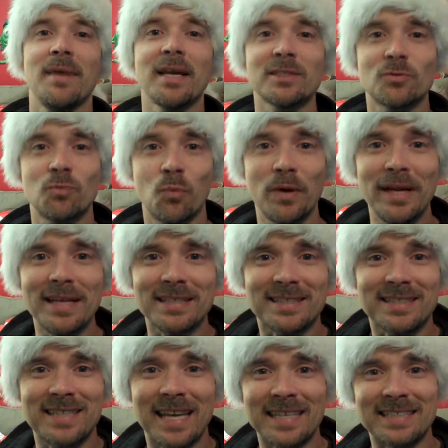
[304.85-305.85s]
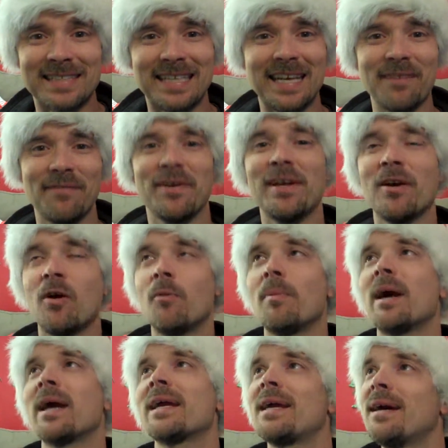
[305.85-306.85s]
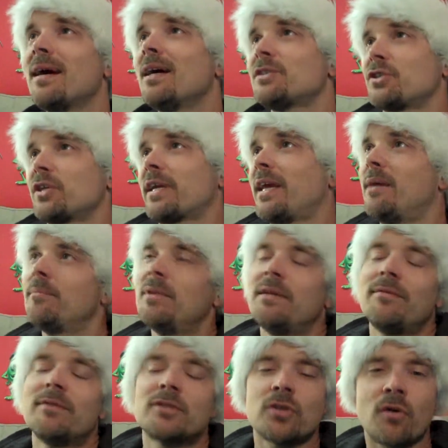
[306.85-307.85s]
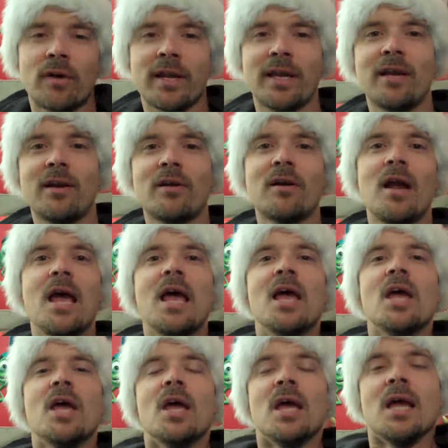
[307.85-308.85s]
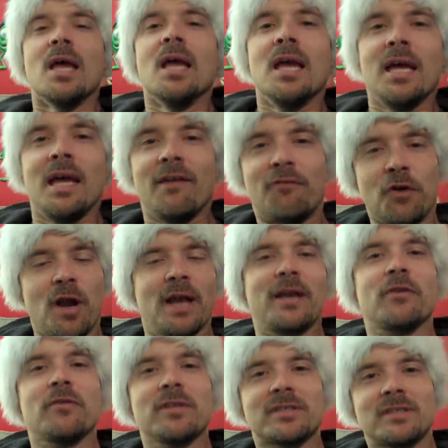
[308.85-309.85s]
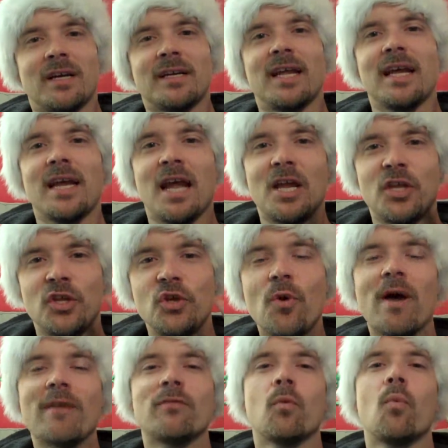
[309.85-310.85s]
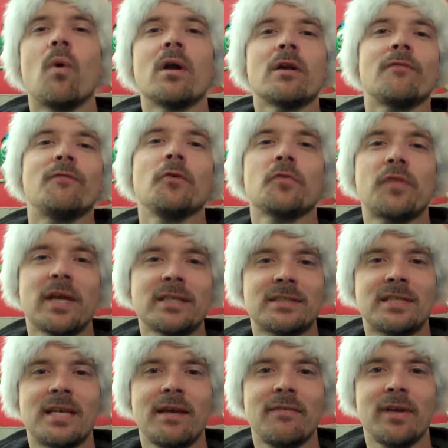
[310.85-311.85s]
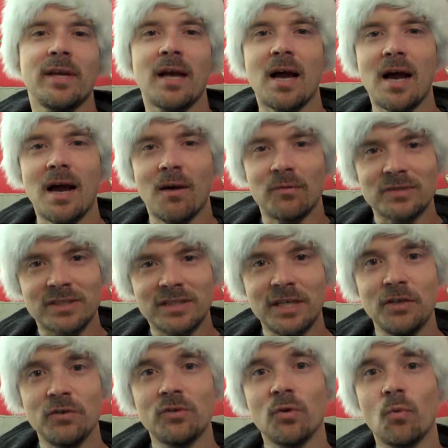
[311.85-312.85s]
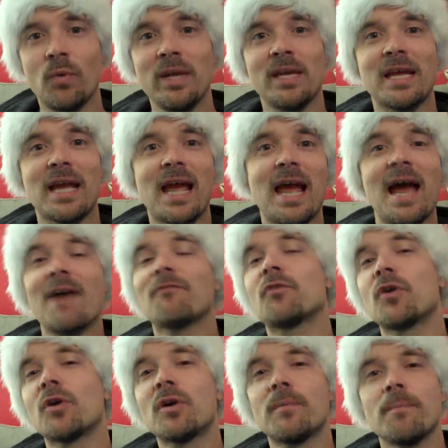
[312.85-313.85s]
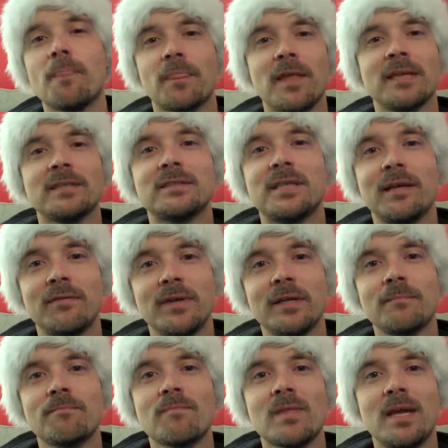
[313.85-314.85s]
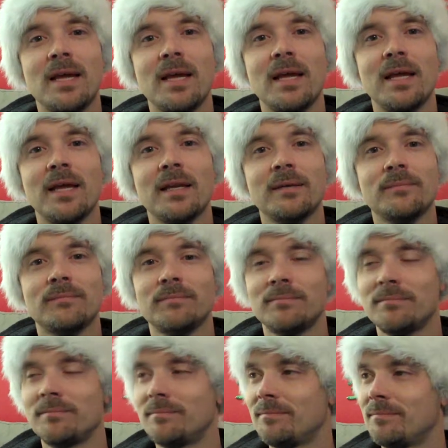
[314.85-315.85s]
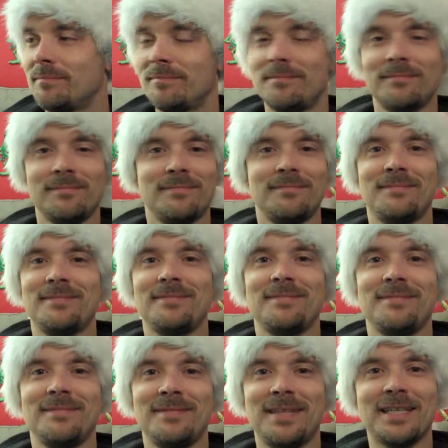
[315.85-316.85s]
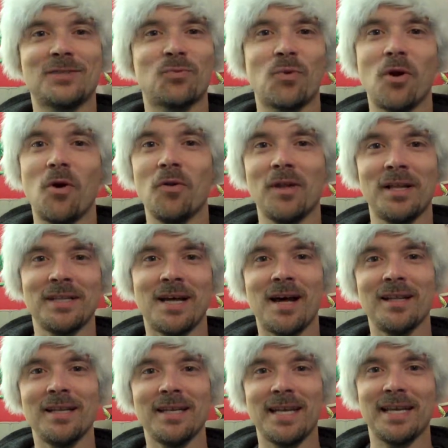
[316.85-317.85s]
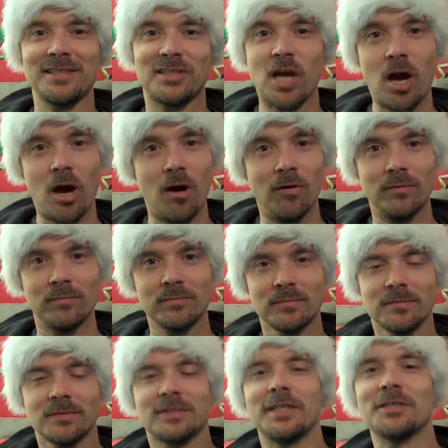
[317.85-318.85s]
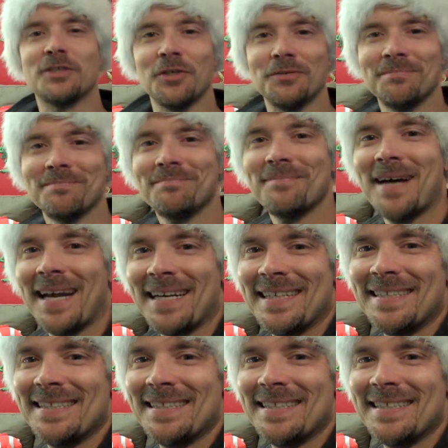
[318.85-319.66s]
Next week is Thanksgiving. Oh my gosh, I can't believe it's already here. If you're not here this Sunday, you have a wonderful Thanksgiving. I will see you the week after Thanksgiving, and let's roll on the holidays, y'all. See you soon. Bye.